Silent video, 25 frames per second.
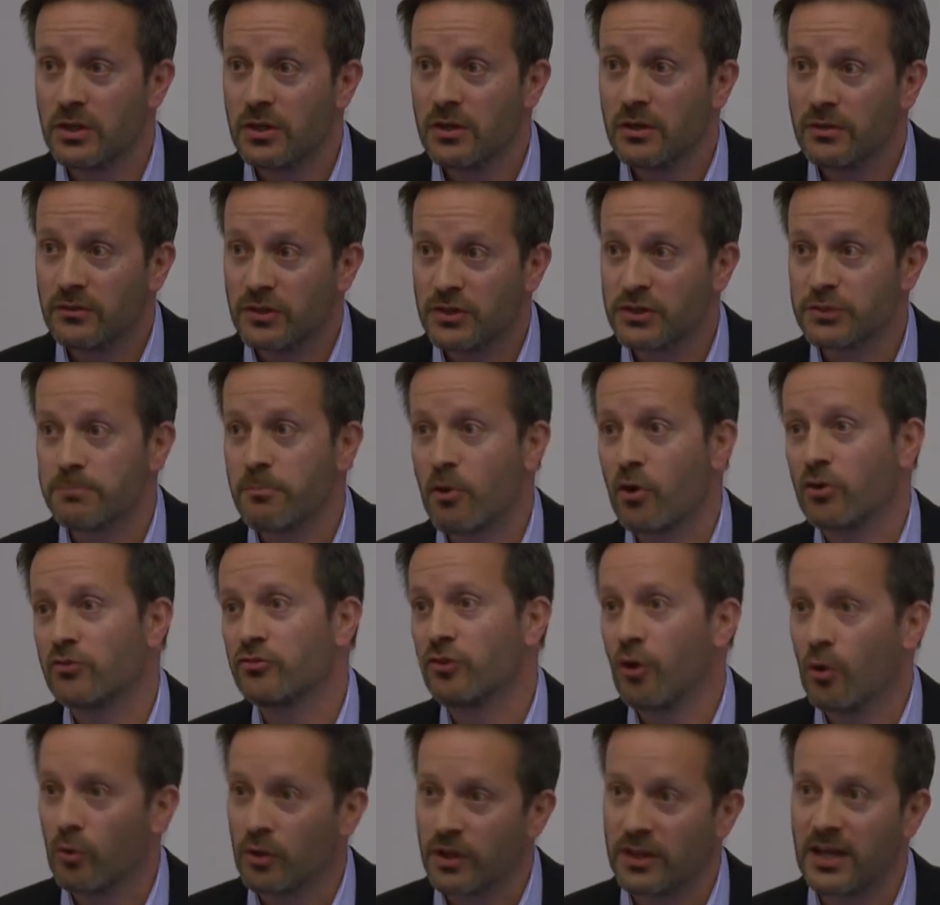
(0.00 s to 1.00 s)
the smart
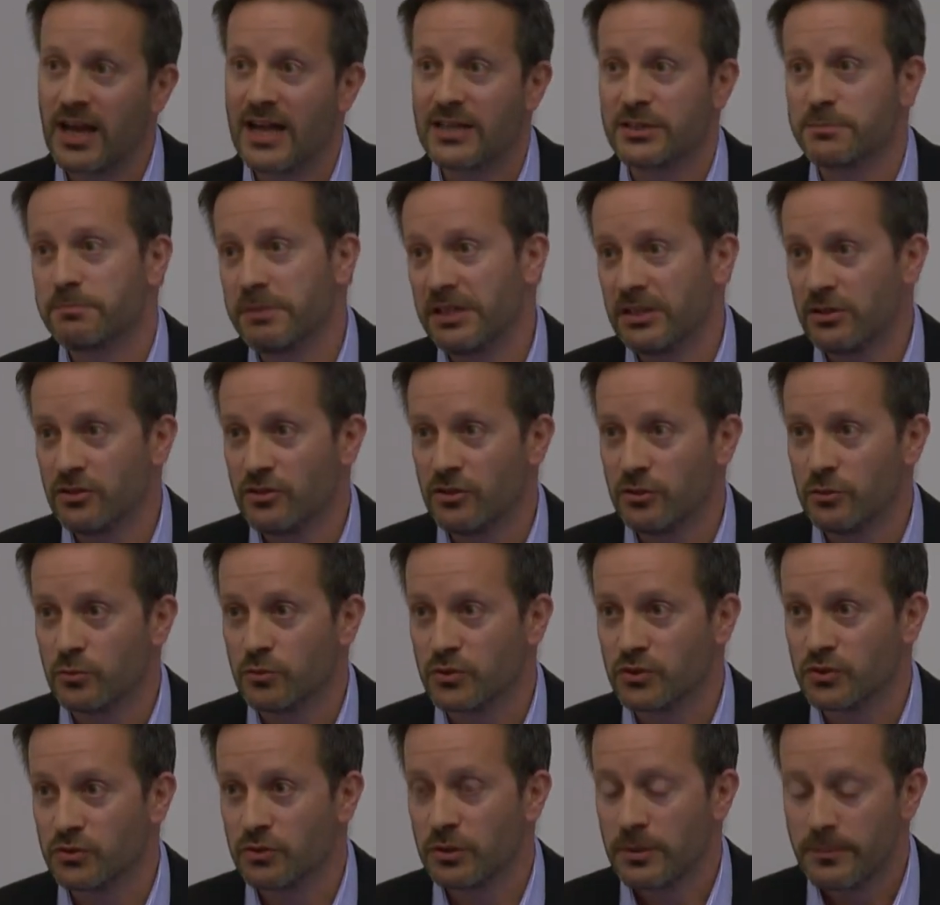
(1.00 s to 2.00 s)
token has been
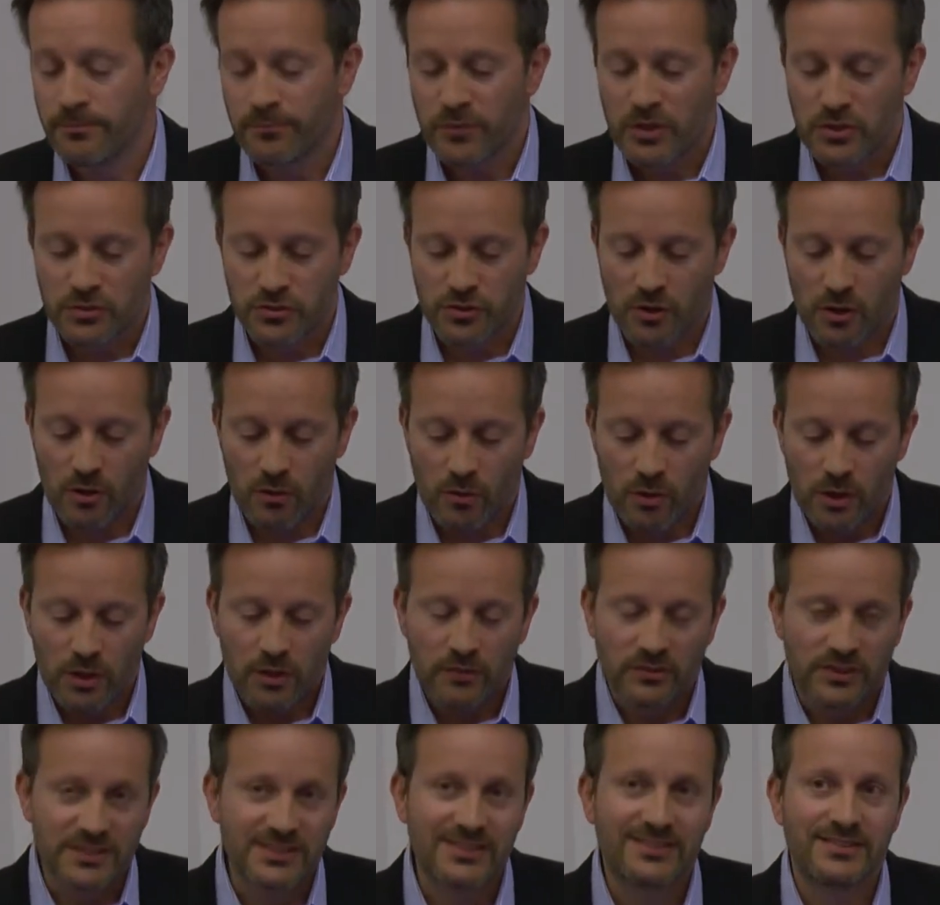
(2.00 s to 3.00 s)
used. So
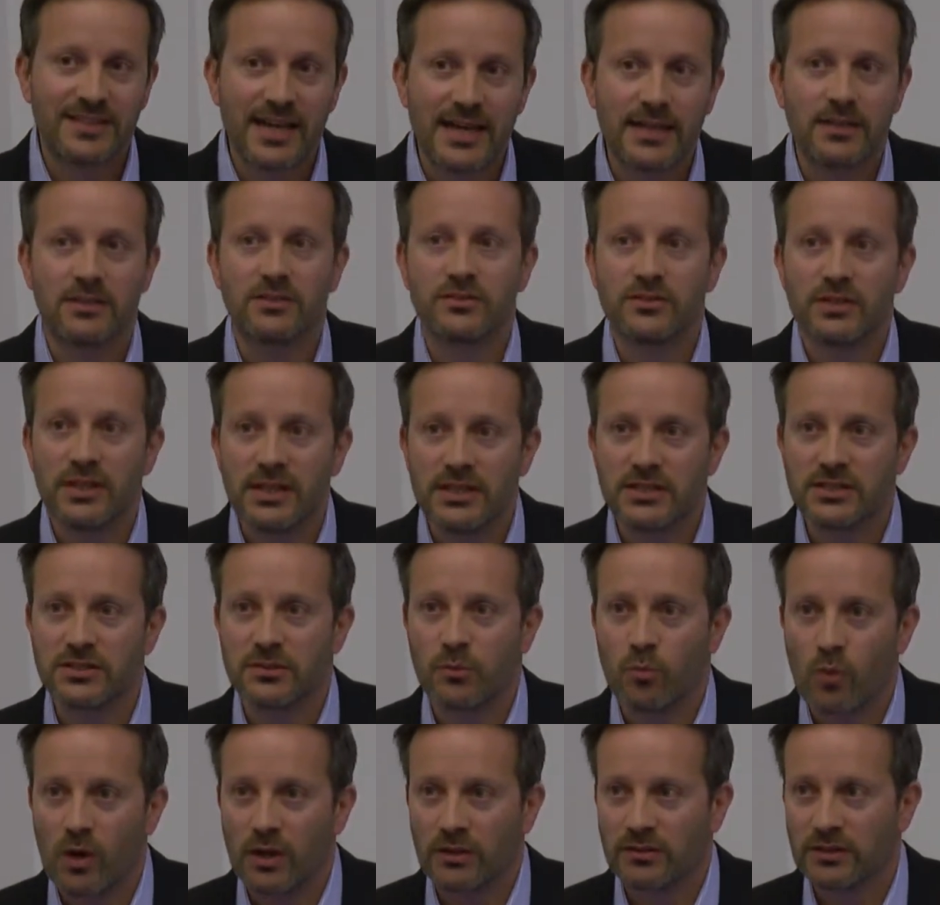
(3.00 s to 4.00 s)
the state is the
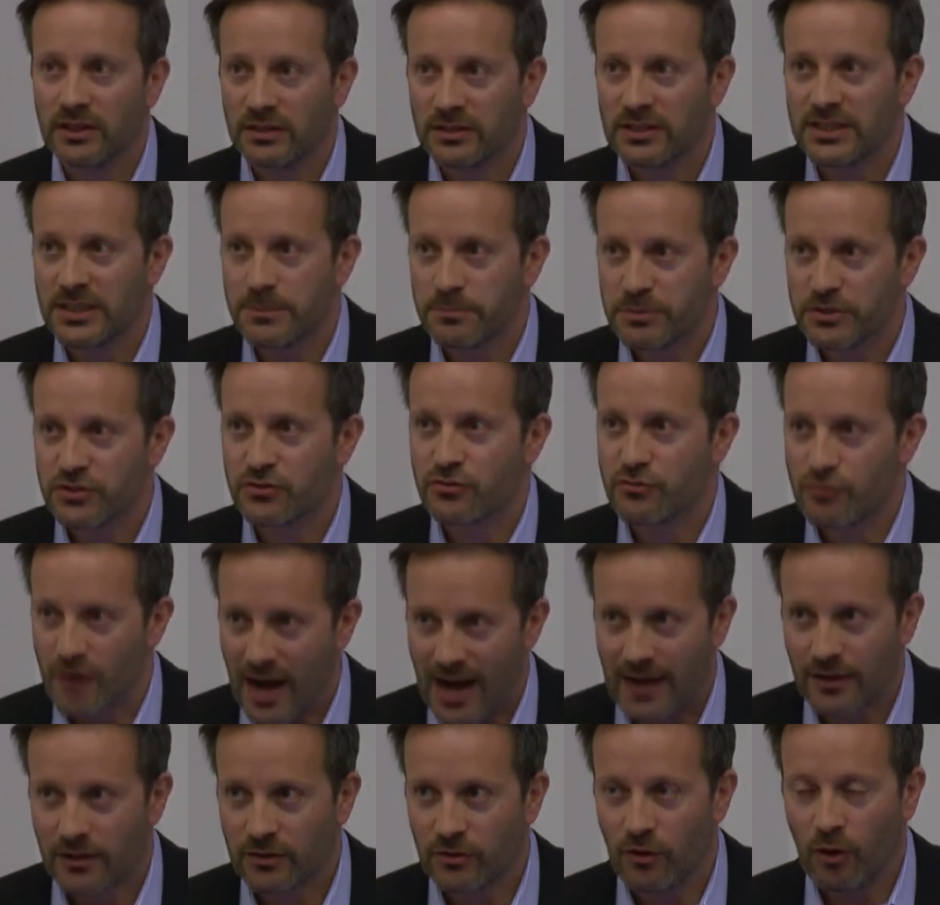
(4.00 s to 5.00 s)
one that keeps
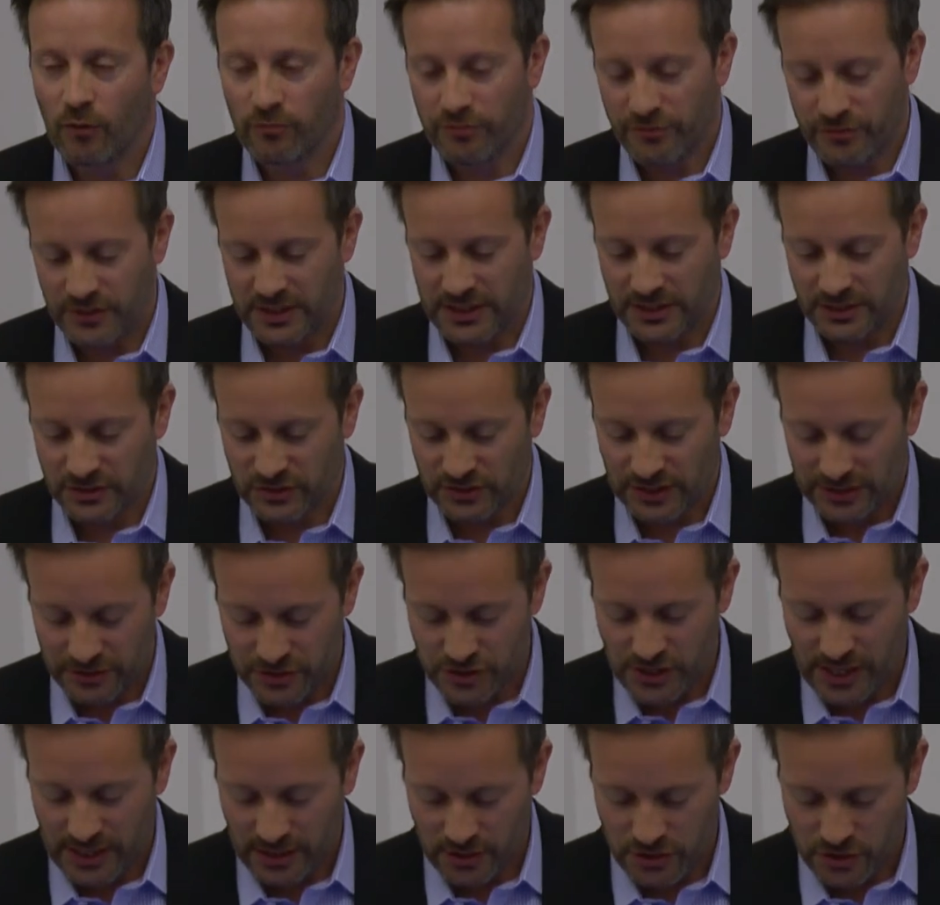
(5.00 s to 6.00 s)
track of things that
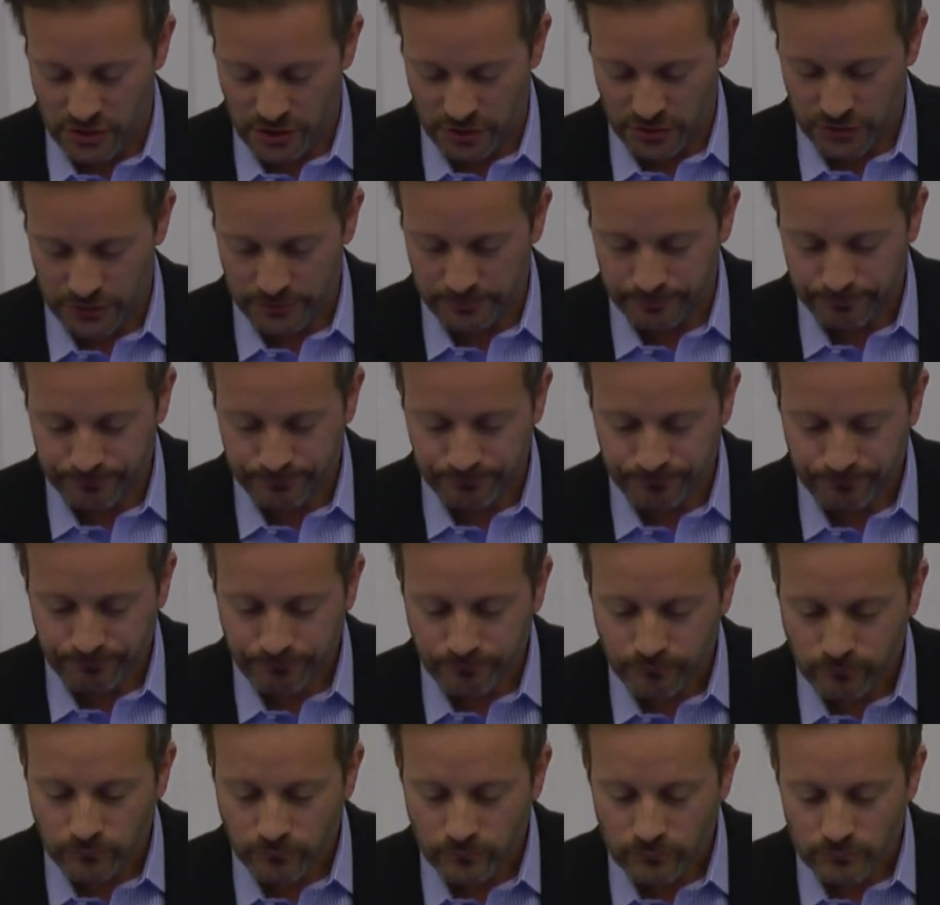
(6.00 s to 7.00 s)
changes.
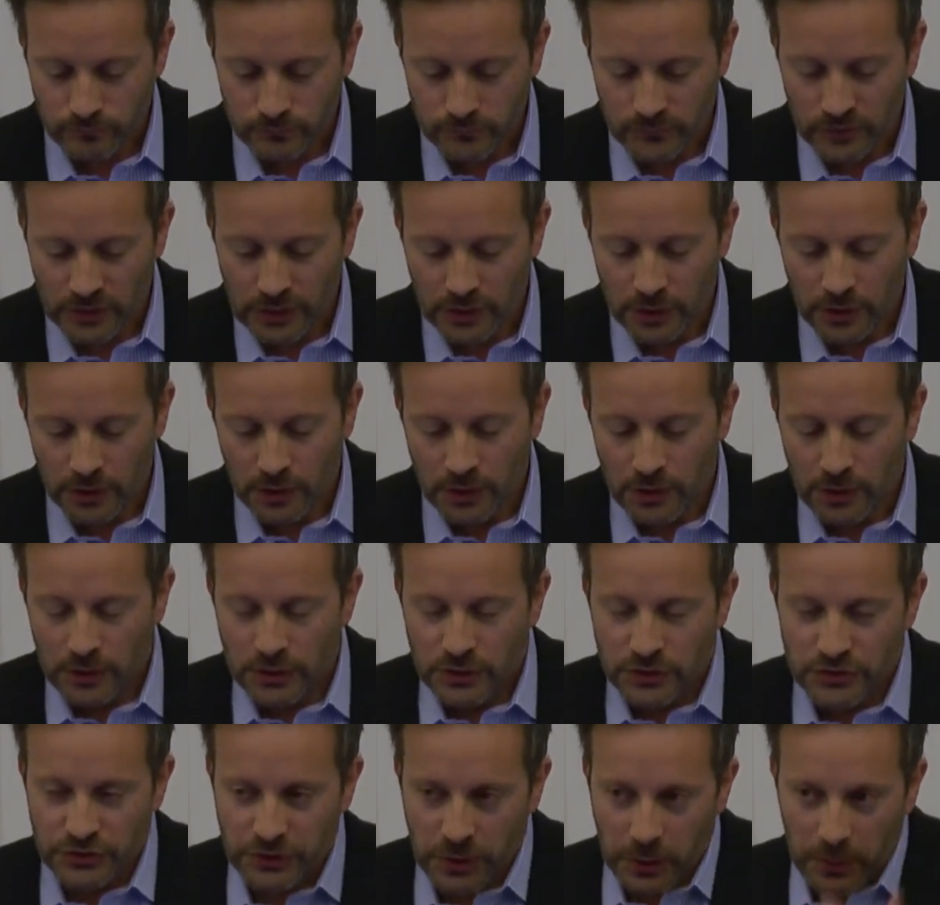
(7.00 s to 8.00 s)

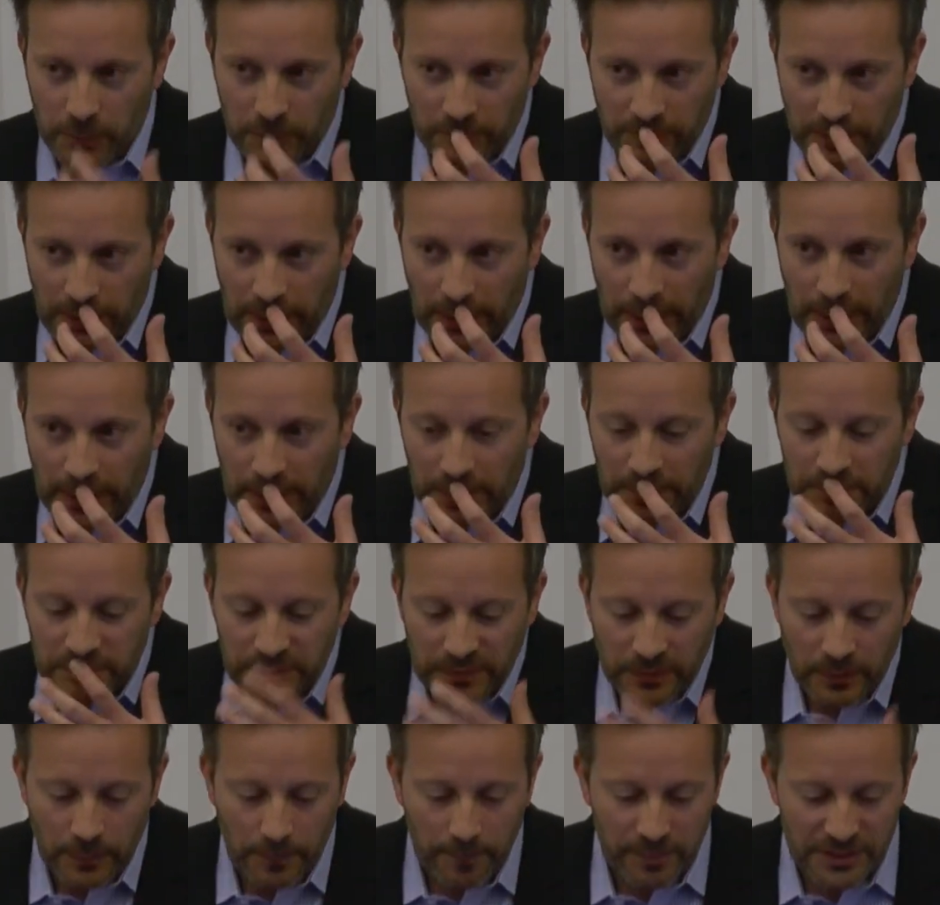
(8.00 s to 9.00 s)
So
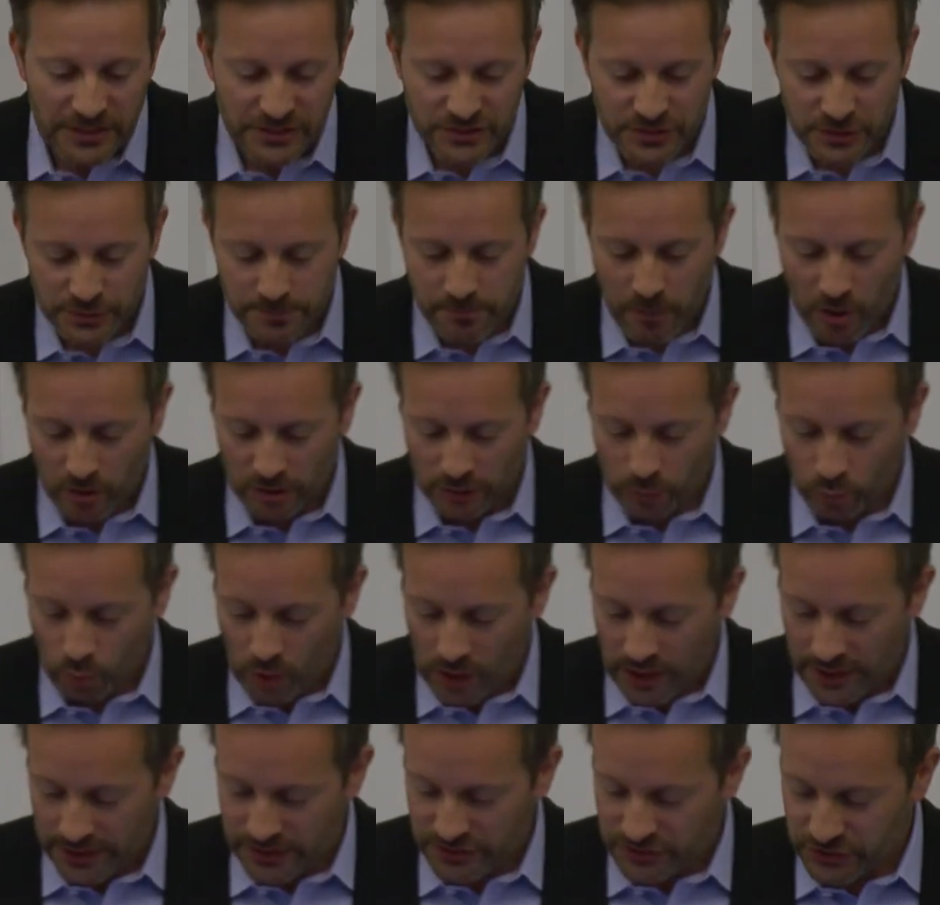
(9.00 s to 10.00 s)
business
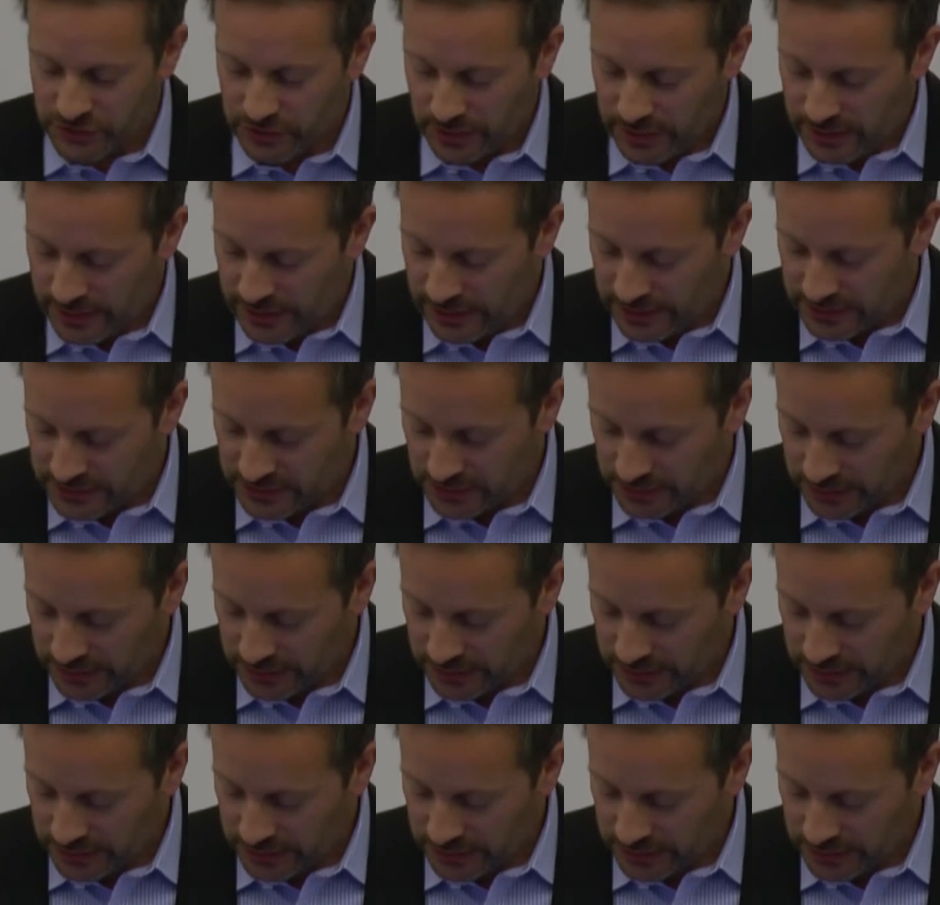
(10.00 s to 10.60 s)
model-wise, it's